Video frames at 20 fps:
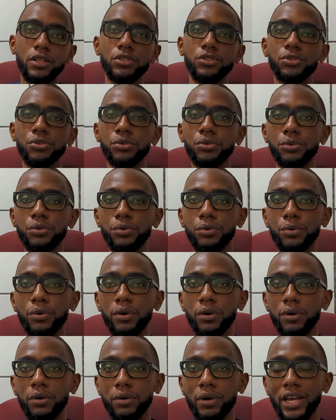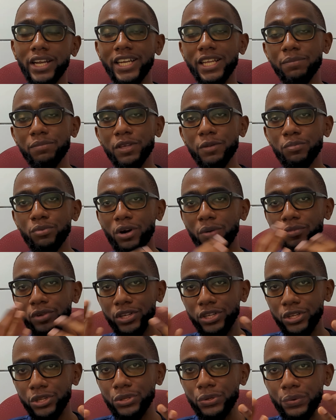to an MBA program
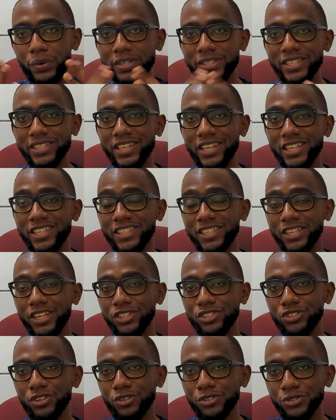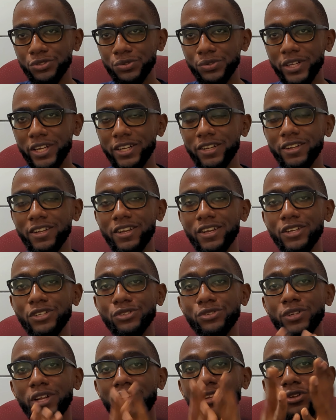in the US as an international student,
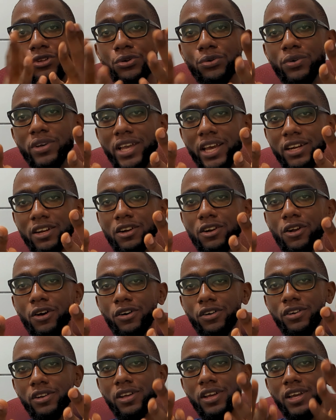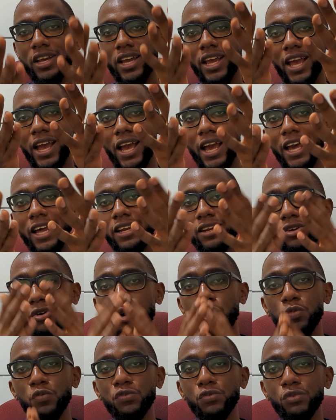so that you can learn and
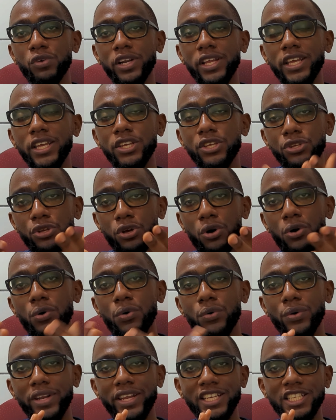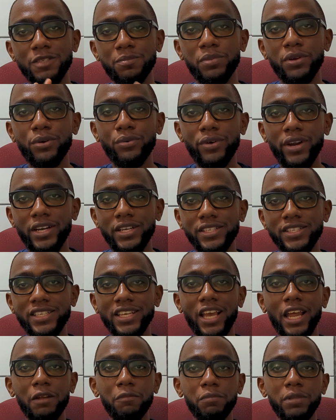hopefully your own experience
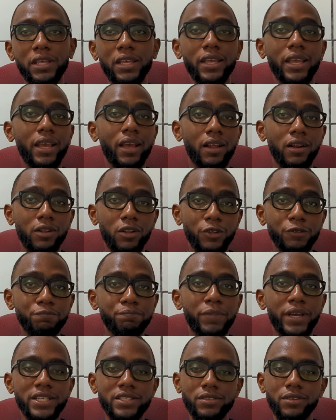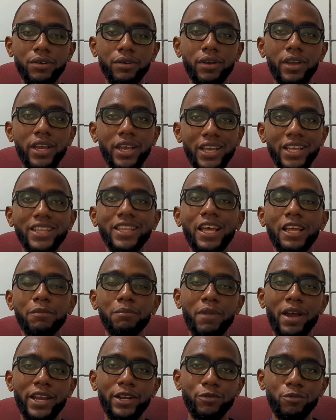can be a lot better than
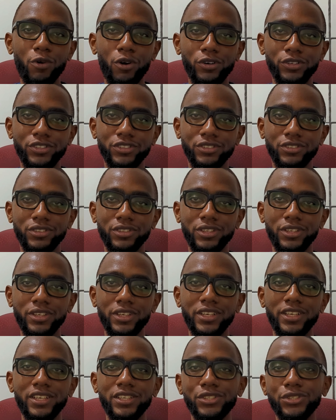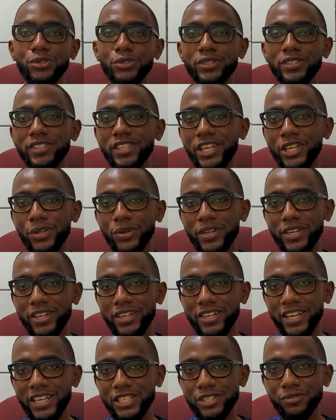mine was. So see you in
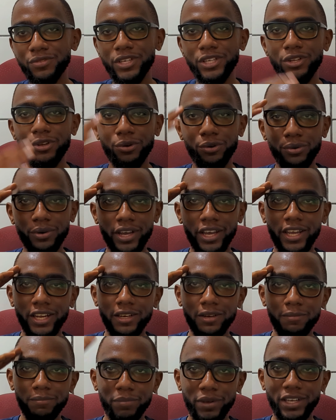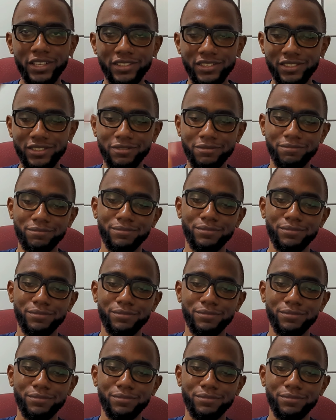the next video, and peace.